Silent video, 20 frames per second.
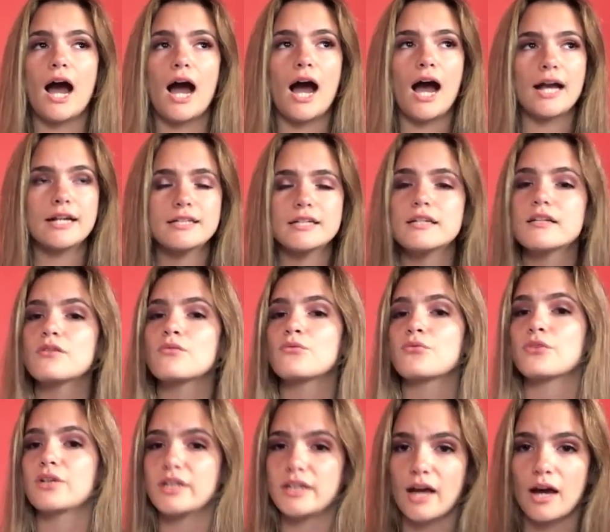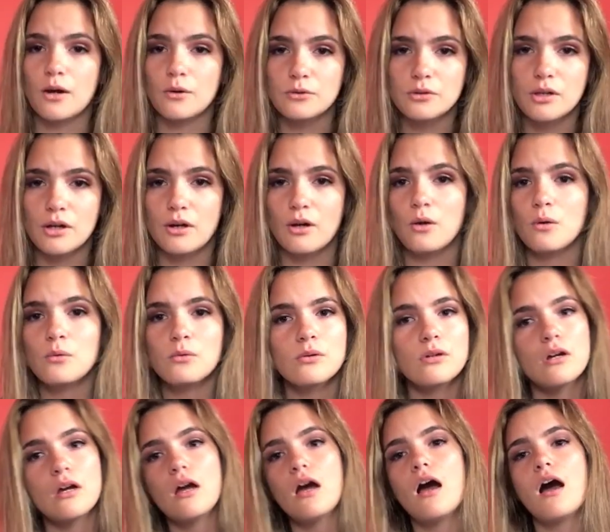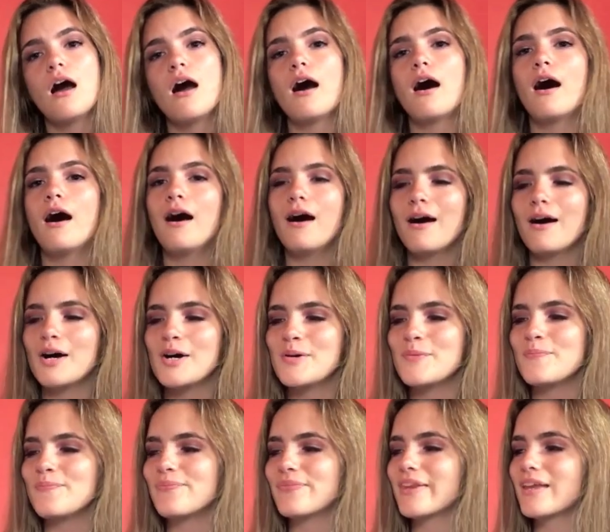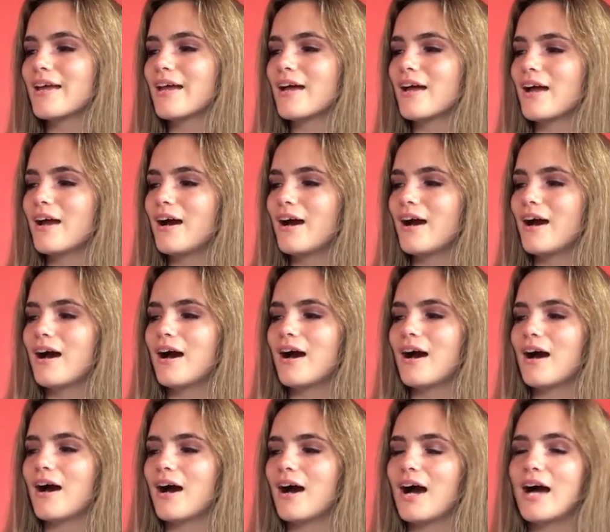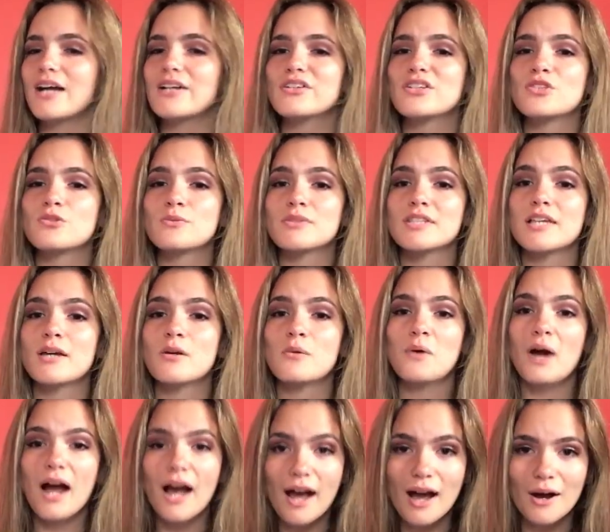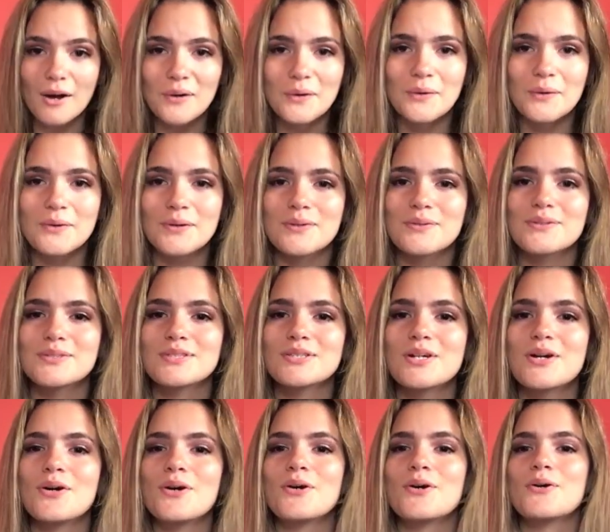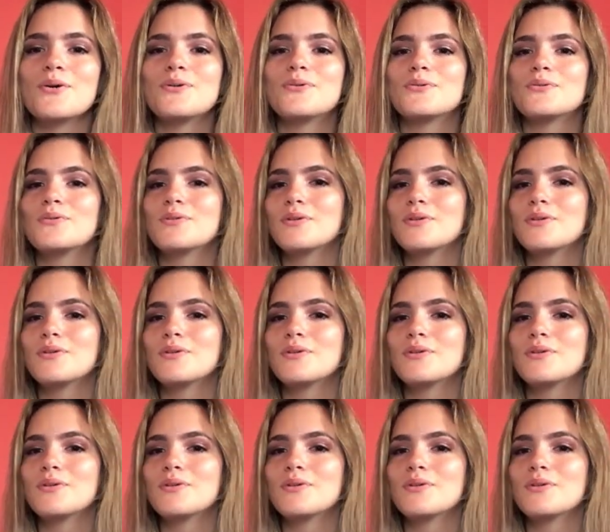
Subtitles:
I didn't freak out though. I just was like, wow, so